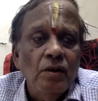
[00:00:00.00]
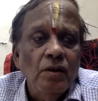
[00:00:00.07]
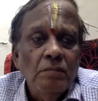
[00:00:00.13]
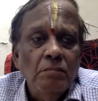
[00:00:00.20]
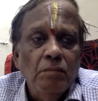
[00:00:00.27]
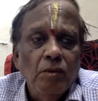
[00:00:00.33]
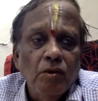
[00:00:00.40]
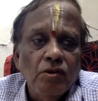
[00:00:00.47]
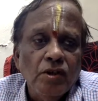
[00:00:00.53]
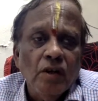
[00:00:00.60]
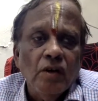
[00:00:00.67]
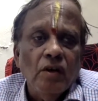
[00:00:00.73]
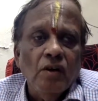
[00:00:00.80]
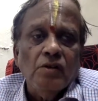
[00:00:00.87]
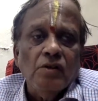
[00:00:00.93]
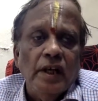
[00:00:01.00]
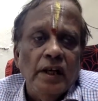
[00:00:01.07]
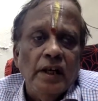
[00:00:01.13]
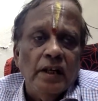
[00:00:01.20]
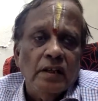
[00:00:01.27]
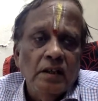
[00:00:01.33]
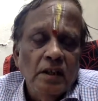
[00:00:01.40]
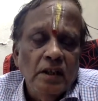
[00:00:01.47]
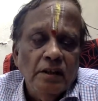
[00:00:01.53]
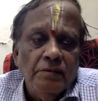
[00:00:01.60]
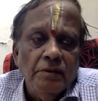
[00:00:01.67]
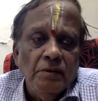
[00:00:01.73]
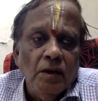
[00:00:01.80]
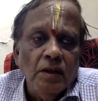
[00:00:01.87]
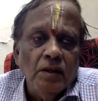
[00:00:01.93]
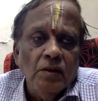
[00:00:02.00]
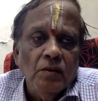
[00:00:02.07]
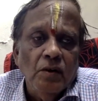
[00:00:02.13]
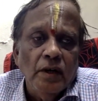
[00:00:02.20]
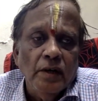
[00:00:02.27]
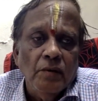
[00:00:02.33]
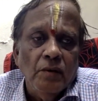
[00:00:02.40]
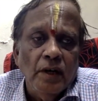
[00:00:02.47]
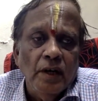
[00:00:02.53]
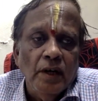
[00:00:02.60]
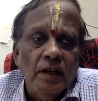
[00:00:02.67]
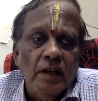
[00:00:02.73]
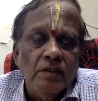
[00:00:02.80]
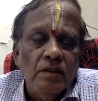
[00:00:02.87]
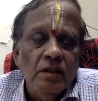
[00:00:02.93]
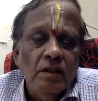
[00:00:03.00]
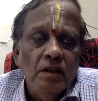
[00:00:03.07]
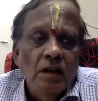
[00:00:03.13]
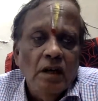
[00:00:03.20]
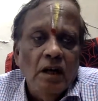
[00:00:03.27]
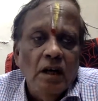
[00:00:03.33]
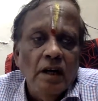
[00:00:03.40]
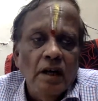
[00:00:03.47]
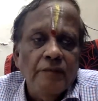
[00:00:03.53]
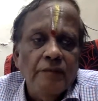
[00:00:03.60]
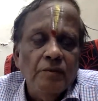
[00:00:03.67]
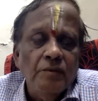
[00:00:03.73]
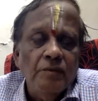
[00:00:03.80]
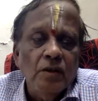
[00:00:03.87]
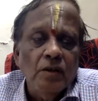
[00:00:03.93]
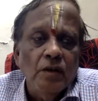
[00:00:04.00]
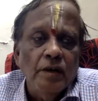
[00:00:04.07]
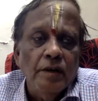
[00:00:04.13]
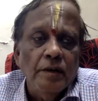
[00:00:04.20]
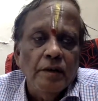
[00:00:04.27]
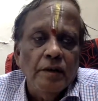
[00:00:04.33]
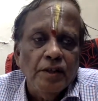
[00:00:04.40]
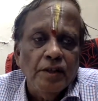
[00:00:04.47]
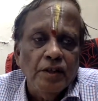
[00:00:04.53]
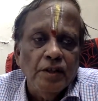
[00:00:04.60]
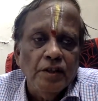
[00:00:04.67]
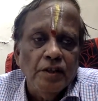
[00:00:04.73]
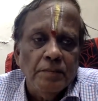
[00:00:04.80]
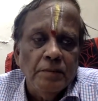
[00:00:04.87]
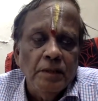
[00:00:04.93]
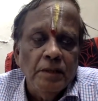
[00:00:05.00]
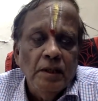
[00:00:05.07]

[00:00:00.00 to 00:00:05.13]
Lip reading: boats are also hired if you want to go on a voyage or if you want to go on a pleasure trip.